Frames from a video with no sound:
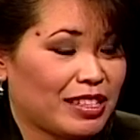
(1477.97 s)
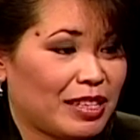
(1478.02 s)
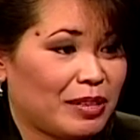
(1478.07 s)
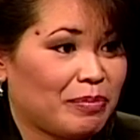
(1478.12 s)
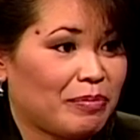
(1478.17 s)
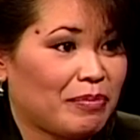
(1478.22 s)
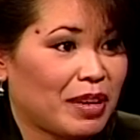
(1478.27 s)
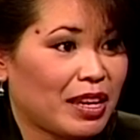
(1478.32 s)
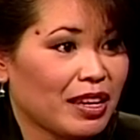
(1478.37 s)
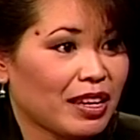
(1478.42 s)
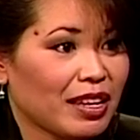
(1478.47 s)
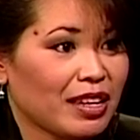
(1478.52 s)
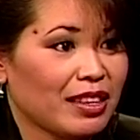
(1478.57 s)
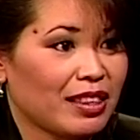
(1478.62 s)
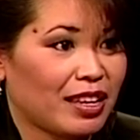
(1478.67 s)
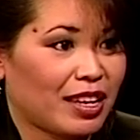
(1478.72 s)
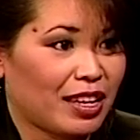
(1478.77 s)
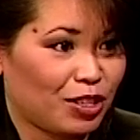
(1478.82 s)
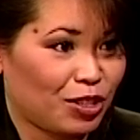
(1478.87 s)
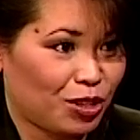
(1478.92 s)
in making
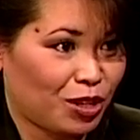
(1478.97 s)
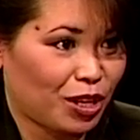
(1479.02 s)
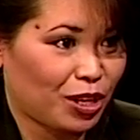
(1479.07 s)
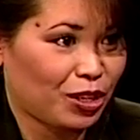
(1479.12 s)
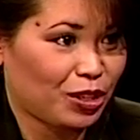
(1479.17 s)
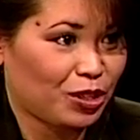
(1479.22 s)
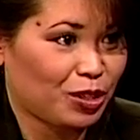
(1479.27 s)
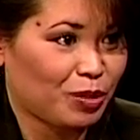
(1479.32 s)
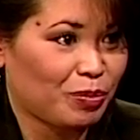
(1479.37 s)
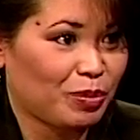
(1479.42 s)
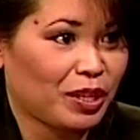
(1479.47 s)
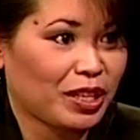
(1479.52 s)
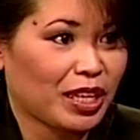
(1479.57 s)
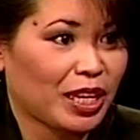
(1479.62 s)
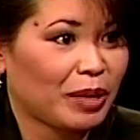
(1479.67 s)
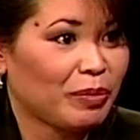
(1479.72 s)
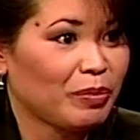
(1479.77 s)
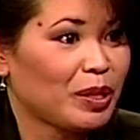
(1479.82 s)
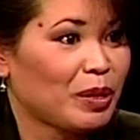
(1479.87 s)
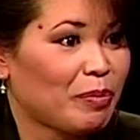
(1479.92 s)
that change and
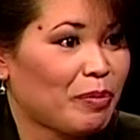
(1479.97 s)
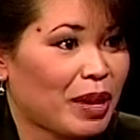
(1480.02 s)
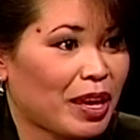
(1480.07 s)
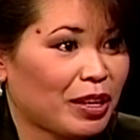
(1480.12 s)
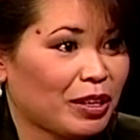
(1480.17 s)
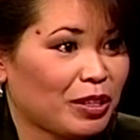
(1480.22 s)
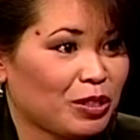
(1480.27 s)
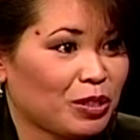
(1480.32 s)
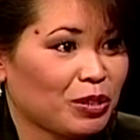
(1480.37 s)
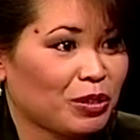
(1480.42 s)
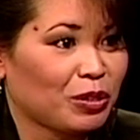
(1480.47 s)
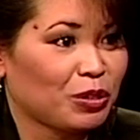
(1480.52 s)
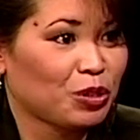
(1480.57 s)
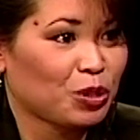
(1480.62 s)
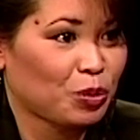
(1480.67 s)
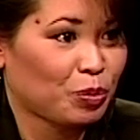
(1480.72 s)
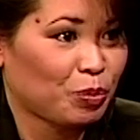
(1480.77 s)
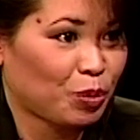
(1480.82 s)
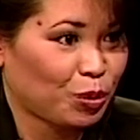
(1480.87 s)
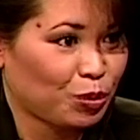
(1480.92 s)
becoming the manager they're
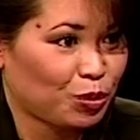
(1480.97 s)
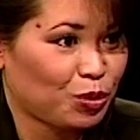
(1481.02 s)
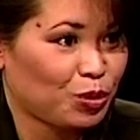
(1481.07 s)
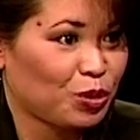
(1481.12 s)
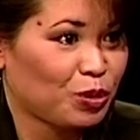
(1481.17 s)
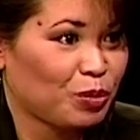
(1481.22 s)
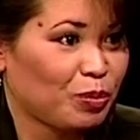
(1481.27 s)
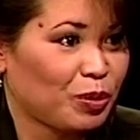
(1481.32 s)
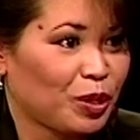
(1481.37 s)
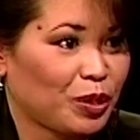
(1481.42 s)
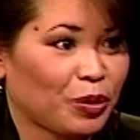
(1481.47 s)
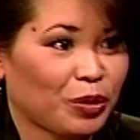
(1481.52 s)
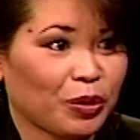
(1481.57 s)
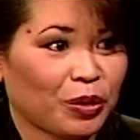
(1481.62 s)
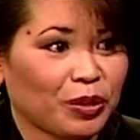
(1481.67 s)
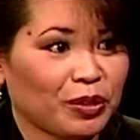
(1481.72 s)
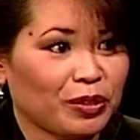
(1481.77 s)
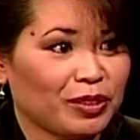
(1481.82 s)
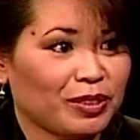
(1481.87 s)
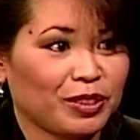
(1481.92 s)
supposed to be,
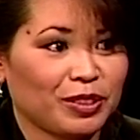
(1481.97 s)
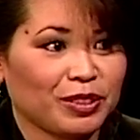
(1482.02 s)
or